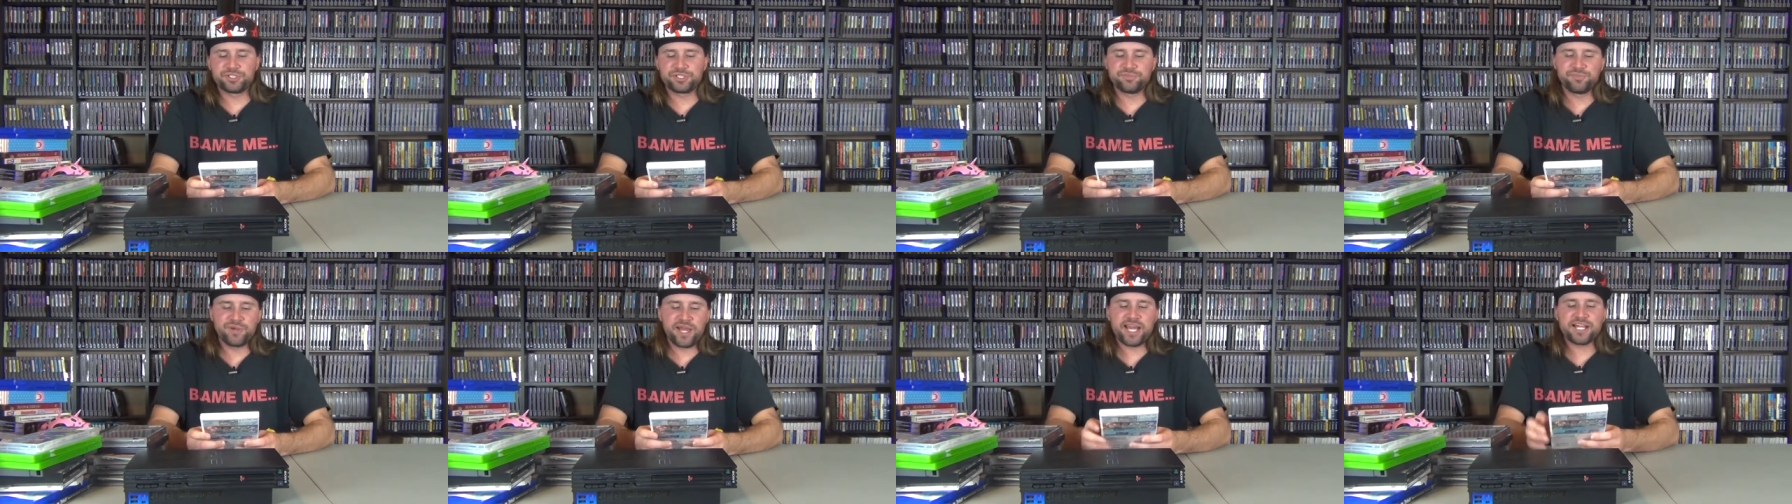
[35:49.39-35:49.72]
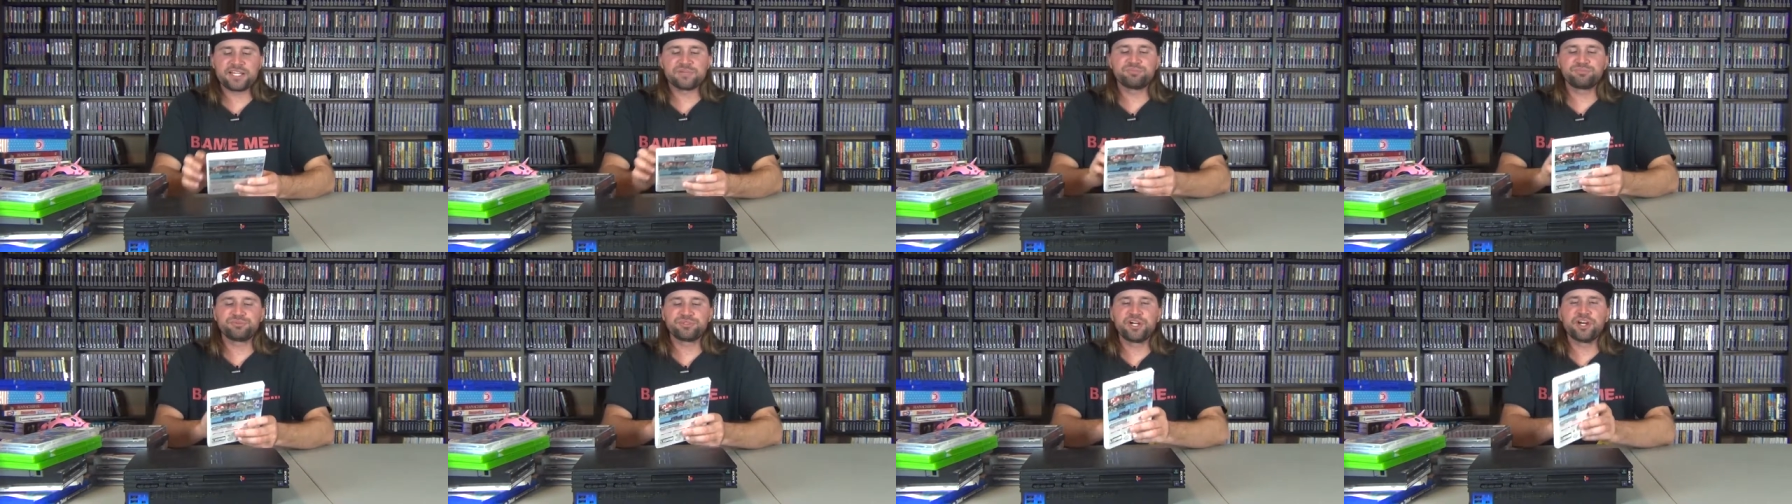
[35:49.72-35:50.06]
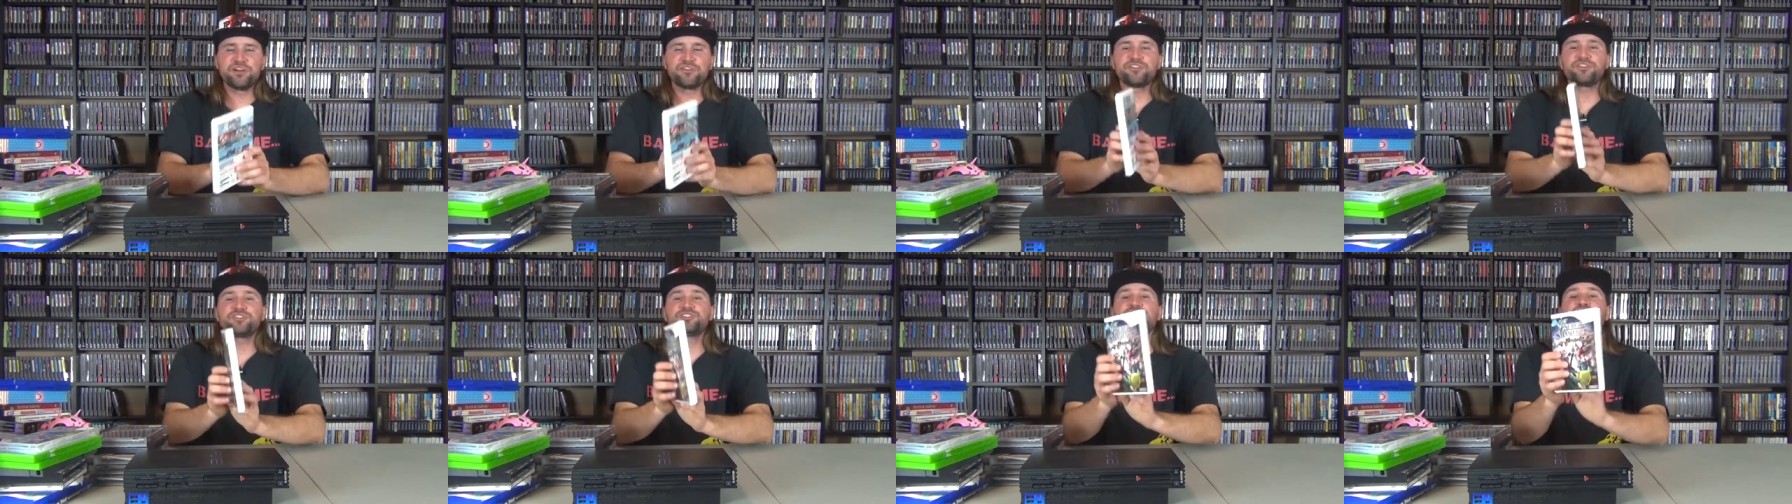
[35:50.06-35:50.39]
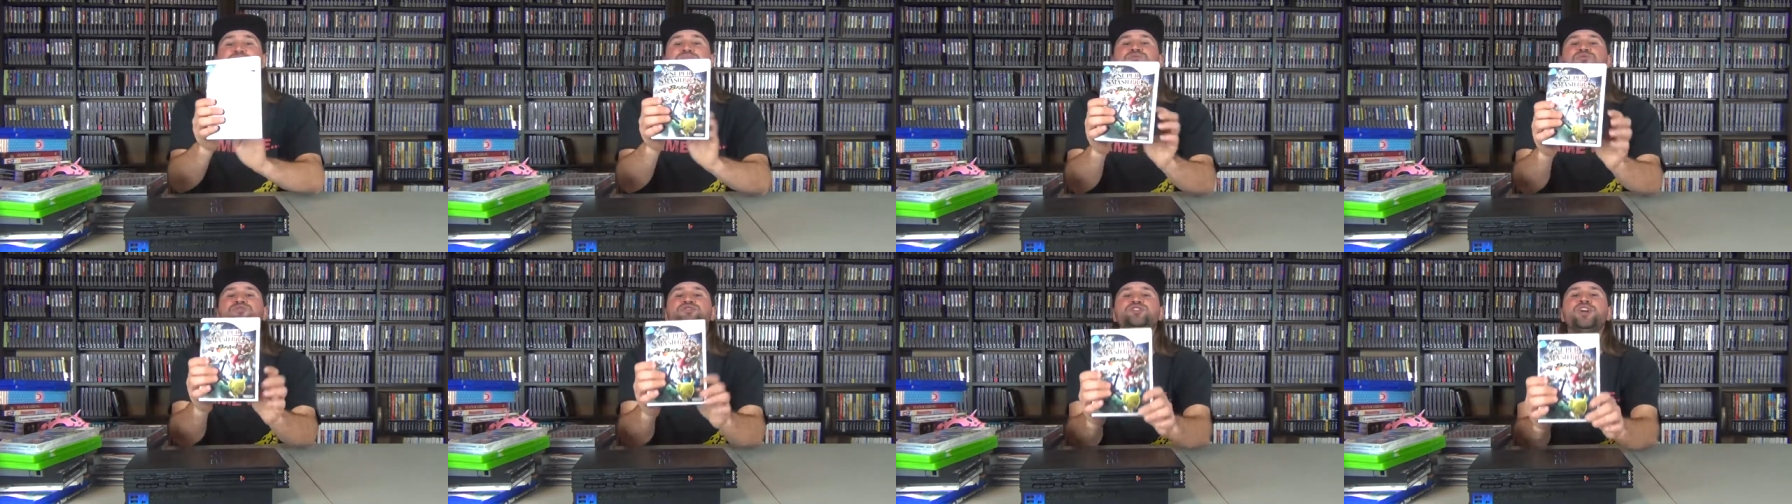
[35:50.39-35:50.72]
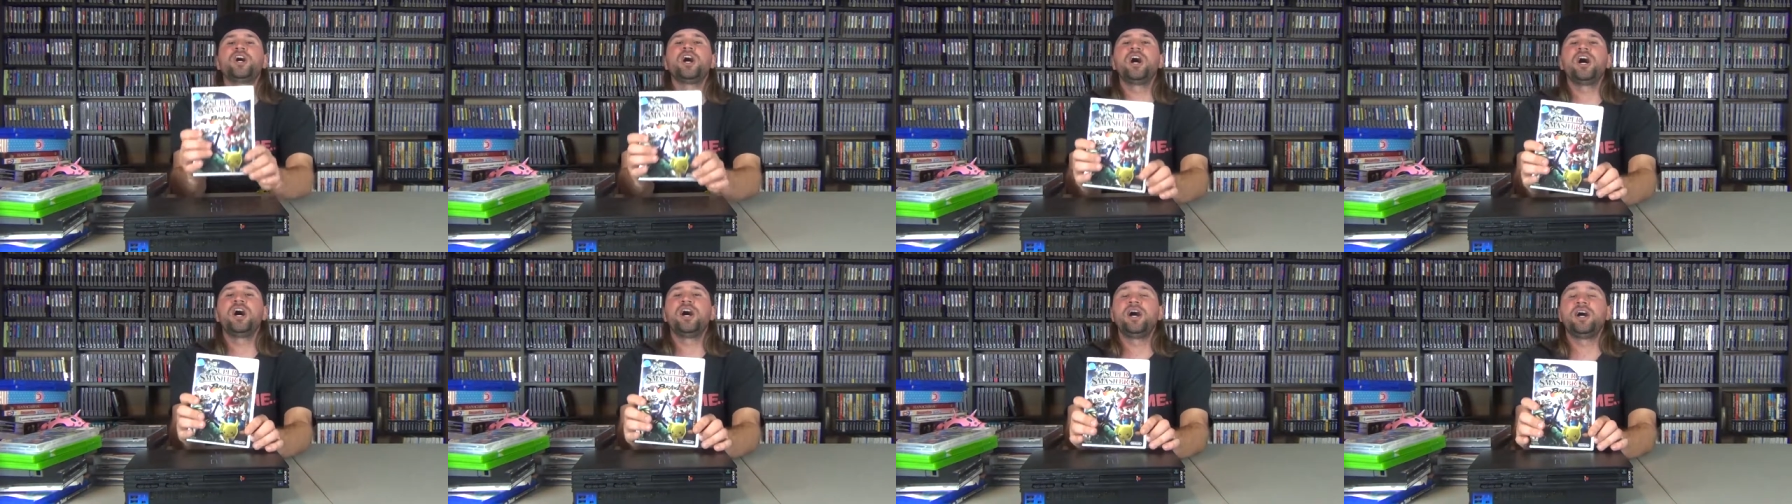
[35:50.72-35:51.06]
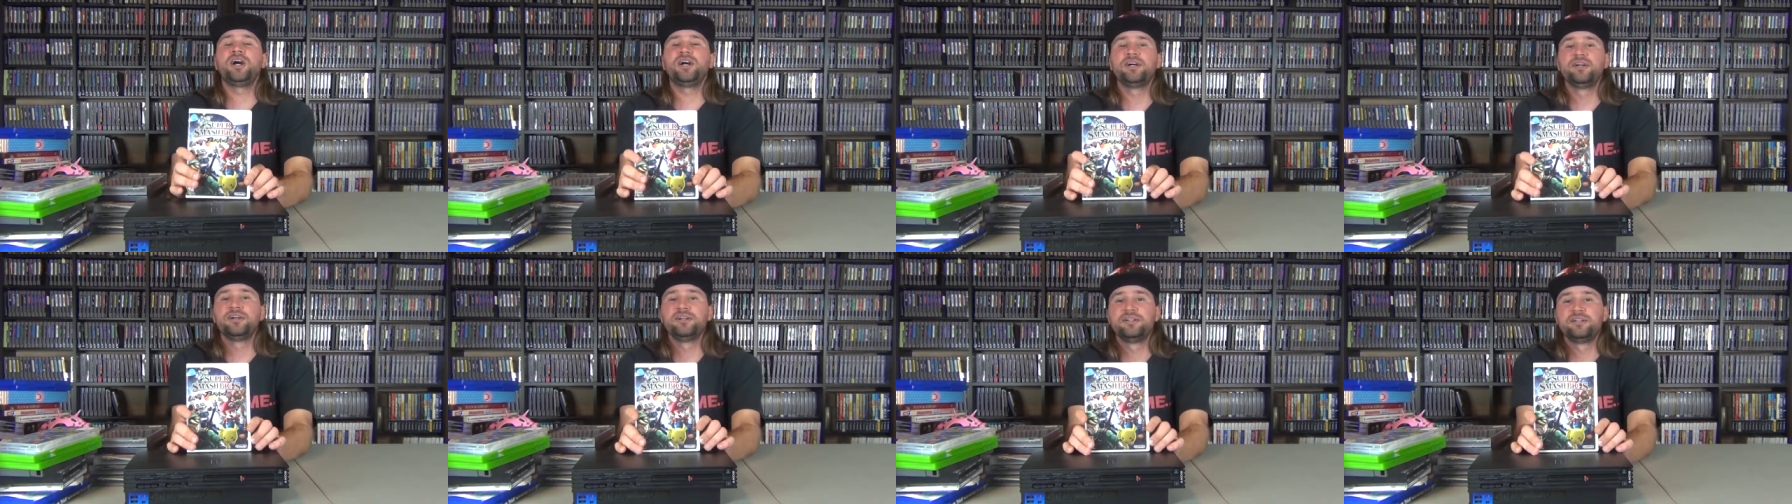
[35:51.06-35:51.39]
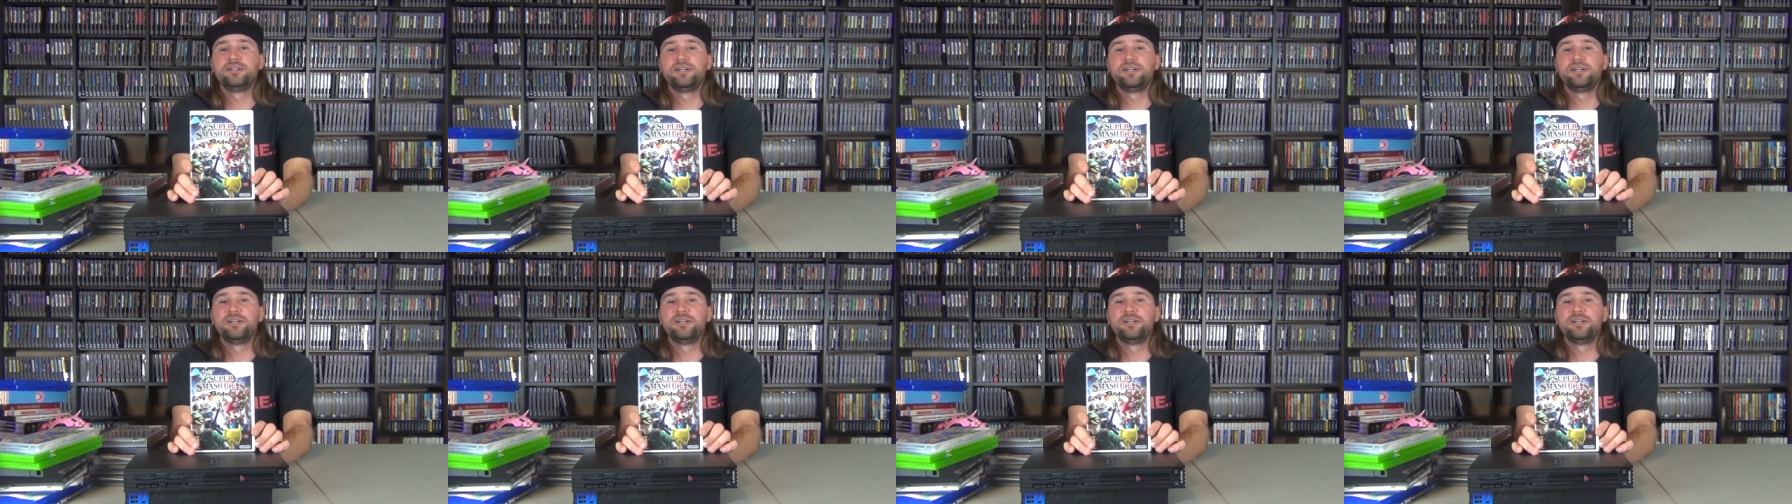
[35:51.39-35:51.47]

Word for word: Smash Bros. Brawl.